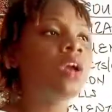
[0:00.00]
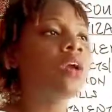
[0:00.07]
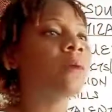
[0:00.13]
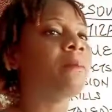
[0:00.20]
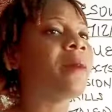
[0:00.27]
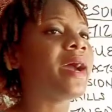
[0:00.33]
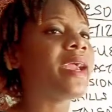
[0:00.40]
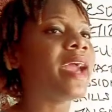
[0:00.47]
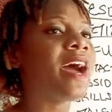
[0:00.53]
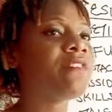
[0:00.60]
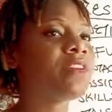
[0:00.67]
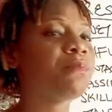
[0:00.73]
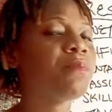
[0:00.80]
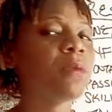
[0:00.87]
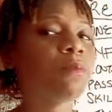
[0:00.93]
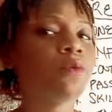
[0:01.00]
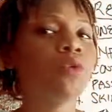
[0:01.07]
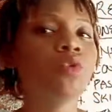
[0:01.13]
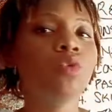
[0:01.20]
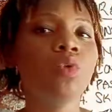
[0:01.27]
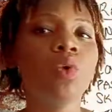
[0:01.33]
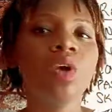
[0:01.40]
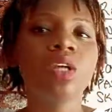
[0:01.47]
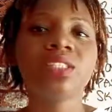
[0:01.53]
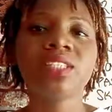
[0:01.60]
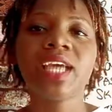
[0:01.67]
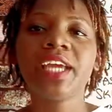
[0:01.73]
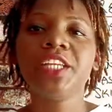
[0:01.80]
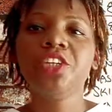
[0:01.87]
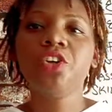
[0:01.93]
by having people
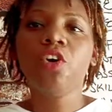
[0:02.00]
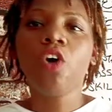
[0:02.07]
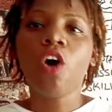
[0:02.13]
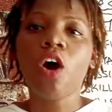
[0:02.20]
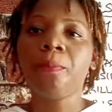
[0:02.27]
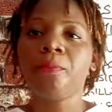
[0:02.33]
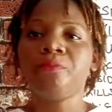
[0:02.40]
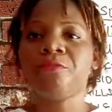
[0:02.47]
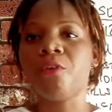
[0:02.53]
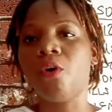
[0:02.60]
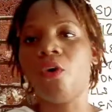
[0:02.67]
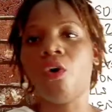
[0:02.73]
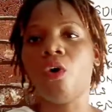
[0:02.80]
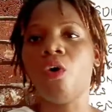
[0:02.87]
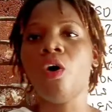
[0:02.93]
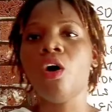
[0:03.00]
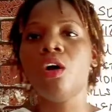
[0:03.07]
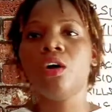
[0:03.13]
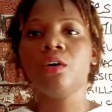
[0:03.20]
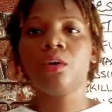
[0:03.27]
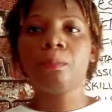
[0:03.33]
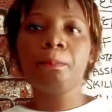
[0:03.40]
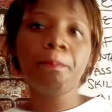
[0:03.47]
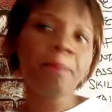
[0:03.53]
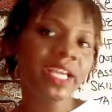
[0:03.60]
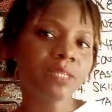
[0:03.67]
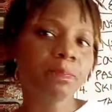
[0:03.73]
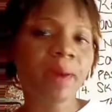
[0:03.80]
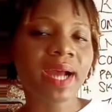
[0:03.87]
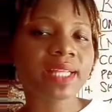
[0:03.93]
sign you up for
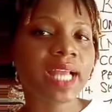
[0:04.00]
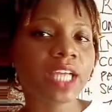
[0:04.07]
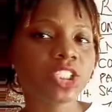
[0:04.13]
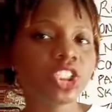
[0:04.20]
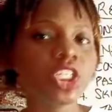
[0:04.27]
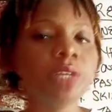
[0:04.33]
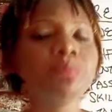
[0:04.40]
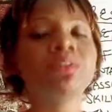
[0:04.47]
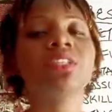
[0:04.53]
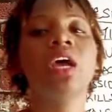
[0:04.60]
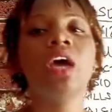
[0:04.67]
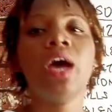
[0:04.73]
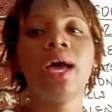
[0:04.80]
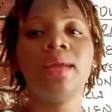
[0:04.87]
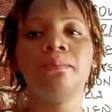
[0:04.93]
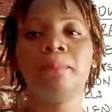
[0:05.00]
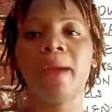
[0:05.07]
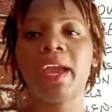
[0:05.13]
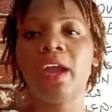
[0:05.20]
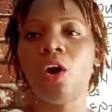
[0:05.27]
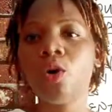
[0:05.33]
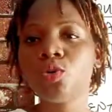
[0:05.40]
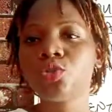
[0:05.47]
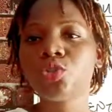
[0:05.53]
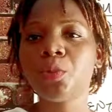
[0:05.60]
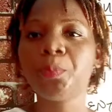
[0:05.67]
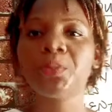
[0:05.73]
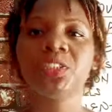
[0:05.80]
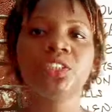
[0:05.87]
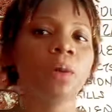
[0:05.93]
paid partnerships, and by also
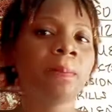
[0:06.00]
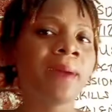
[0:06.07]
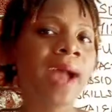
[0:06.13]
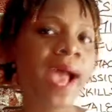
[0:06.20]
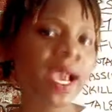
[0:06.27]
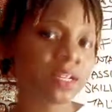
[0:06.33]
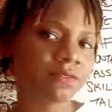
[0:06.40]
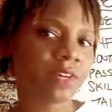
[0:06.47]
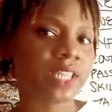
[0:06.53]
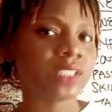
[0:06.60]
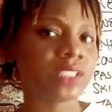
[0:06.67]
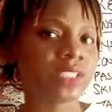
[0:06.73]
putting up adverts for